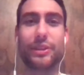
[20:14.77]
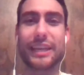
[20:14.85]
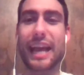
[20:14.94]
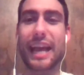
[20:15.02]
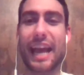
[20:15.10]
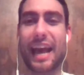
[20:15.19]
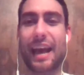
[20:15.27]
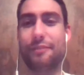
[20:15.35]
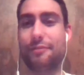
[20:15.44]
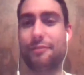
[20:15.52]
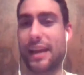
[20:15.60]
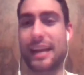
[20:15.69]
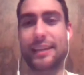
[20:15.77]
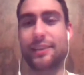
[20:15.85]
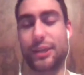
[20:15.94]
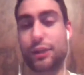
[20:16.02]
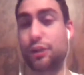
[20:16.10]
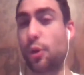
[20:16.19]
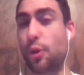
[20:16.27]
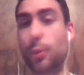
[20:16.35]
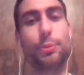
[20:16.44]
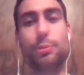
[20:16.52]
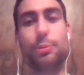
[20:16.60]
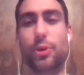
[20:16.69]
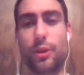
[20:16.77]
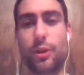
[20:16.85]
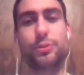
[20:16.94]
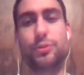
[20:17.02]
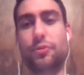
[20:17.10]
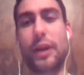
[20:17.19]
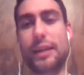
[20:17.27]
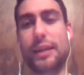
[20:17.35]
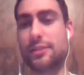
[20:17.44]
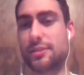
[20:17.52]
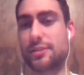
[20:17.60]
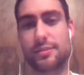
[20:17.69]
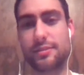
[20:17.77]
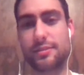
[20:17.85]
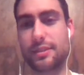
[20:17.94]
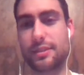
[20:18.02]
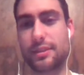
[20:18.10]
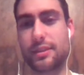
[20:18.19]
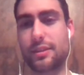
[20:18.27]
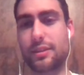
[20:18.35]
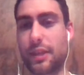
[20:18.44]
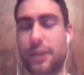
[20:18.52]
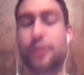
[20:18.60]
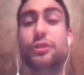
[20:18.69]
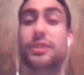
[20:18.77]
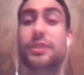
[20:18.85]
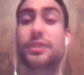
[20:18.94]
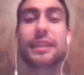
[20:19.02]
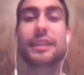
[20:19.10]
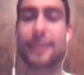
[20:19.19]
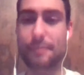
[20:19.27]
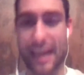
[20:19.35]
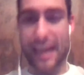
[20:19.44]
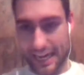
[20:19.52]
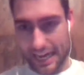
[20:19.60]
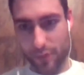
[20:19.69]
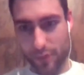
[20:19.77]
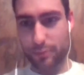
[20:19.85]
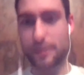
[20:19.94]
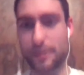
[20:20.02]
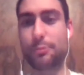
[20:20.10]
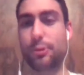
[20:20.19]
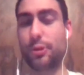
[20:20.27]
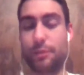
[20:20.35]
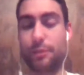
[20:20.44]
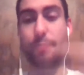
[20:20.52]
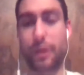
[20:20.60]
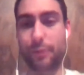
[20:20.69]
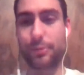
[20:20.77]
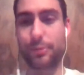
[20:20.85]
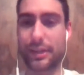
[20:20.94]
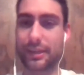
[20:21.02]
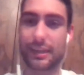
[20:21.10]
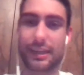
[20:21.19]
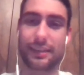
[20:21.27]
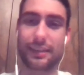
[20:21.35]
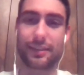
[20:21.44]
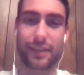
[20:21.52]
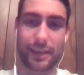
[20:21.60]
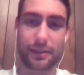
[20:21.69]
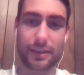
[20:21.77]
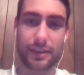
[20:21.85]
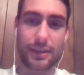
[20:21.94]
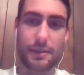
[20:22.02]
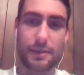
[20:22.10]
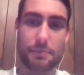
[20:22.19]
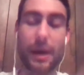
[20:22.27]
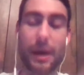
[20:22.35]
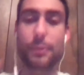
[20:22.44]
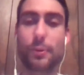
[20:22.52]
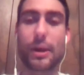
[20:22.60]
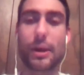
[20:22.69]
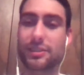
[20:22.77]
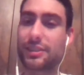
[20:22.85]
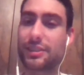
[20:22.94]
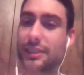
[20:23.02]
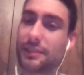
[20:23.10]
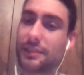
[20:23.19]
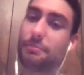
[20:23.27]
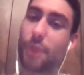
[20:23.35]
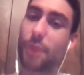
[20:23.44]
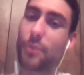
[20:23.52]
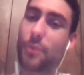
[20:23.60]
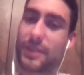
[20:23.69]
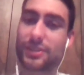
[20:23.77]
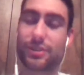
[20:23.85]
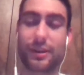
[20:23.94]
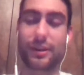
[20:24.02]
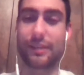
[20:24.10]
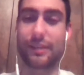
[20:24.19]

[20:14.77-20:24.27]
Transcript: have any like notable close friends. Like you'll see them hang out with people in public in like paparazzi moments or at like